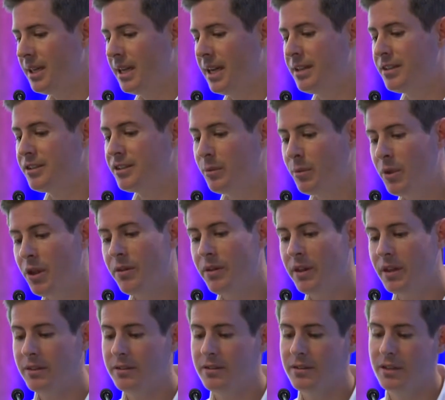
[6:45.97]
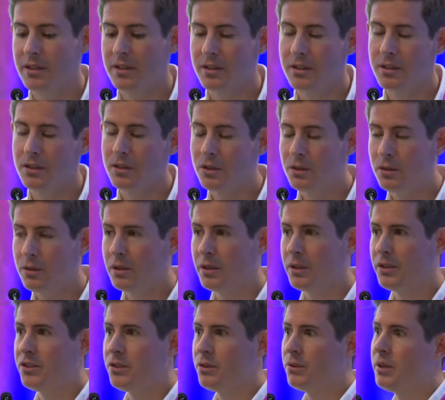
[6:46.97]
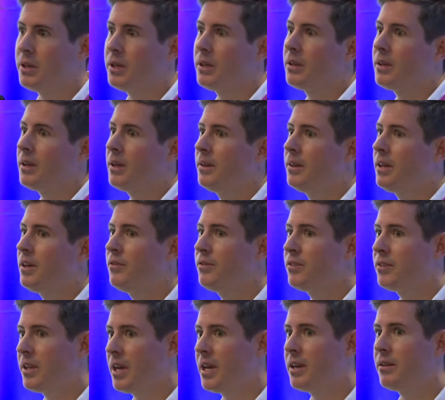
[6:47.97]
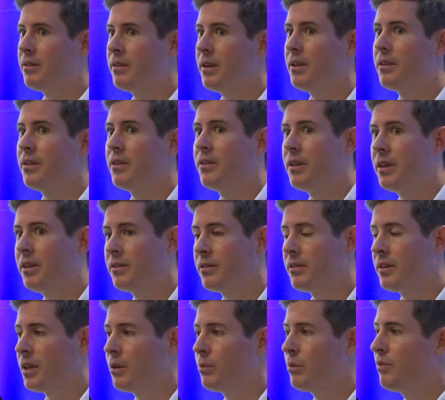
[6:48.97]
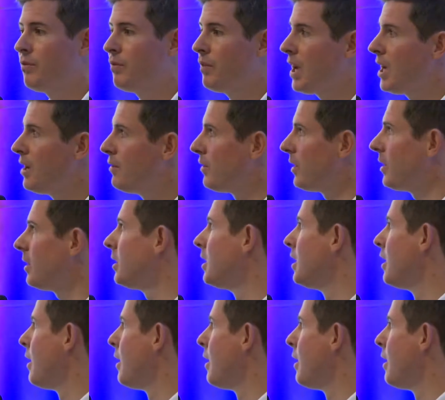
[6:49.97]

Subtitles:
And some of the things that Google are doing, and they've said, and that the things that they would favour,